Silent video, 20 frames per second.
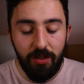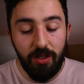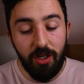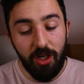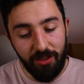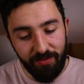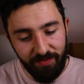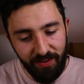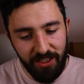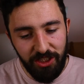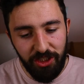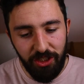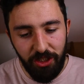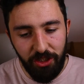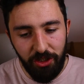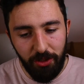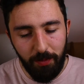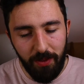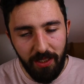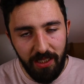conviction in
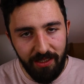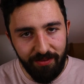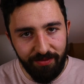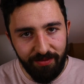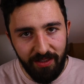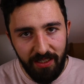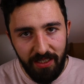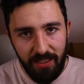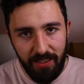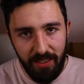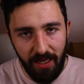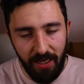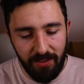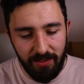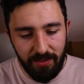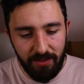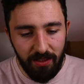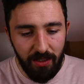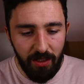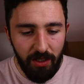your belief,
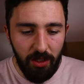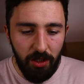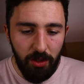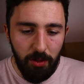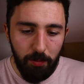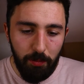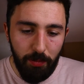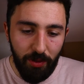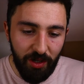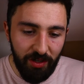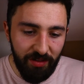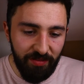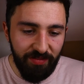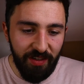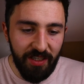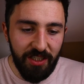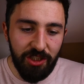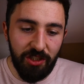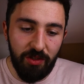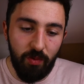yes, but
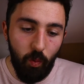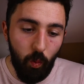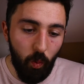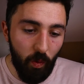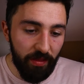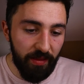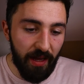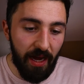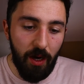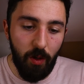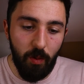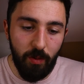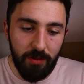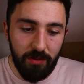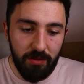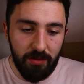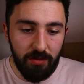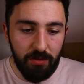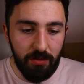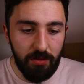conviction
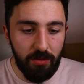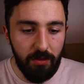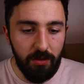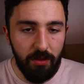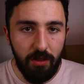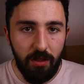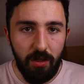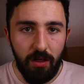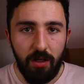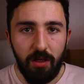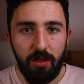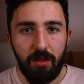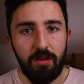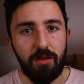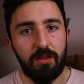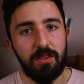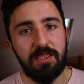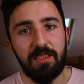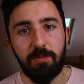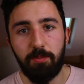without
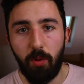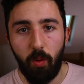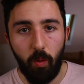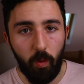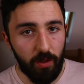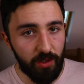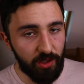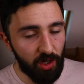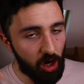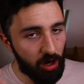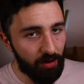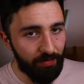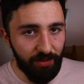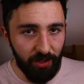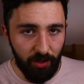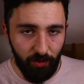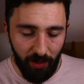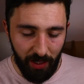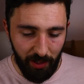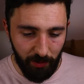the support of the
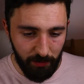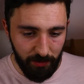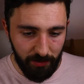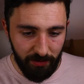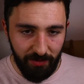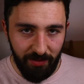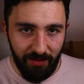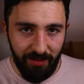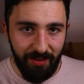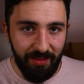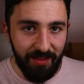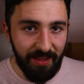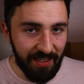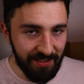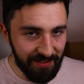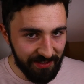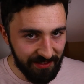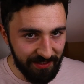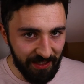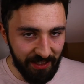crowd.
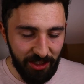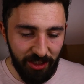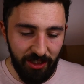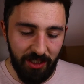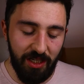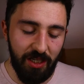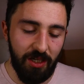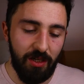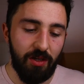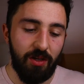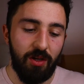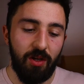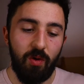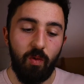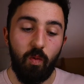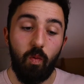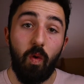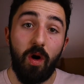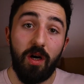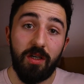That's essentially
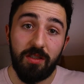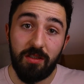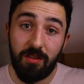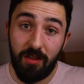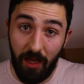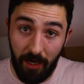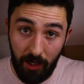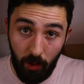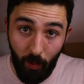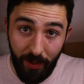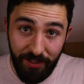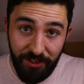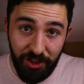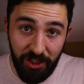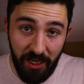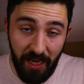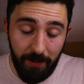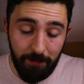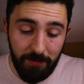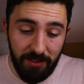what that
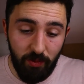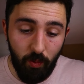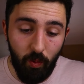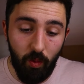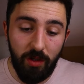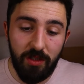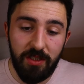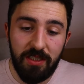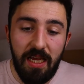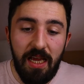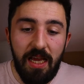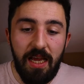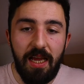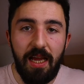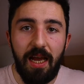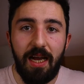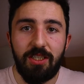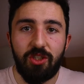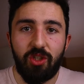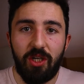question aims towards
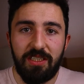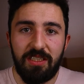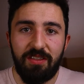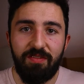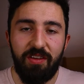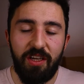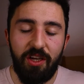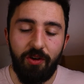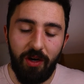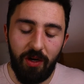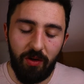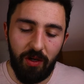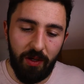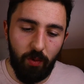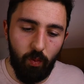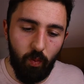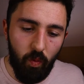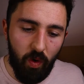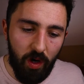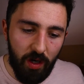and tries to figure
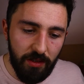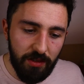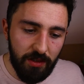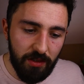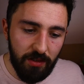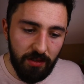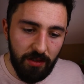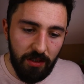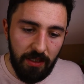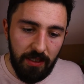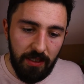out what